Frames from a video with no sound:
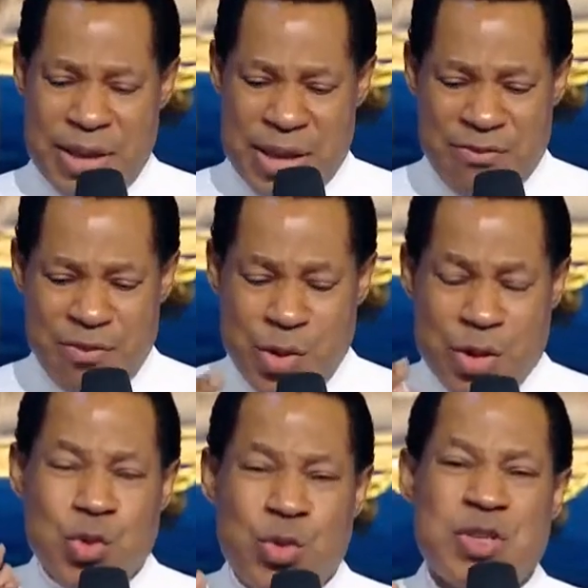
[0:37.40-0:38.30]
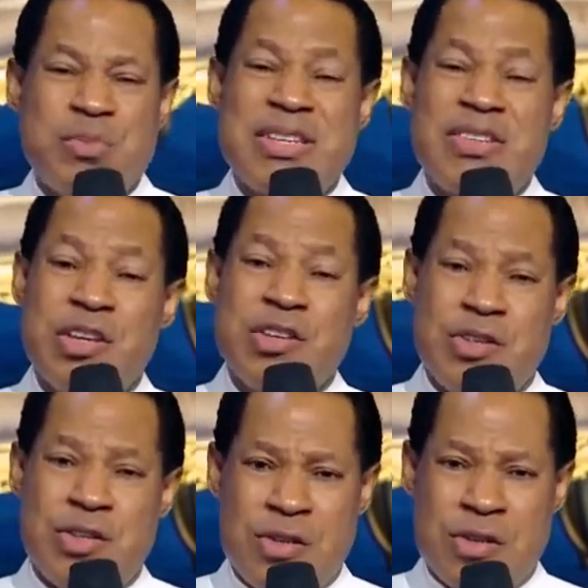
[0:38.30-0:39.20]
So I, I brought you his
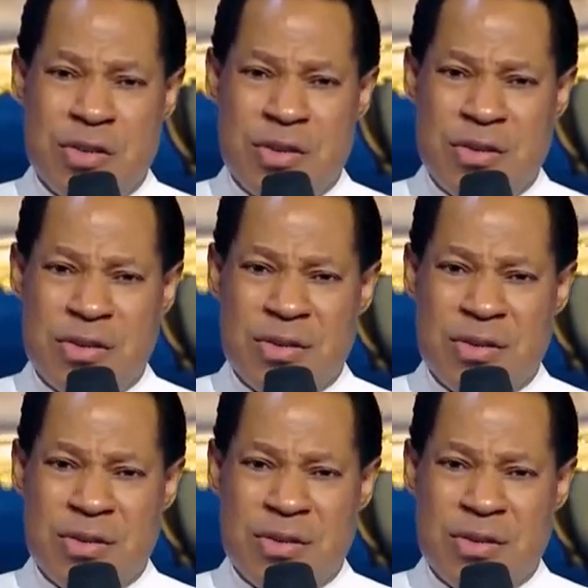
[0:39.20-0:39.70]
message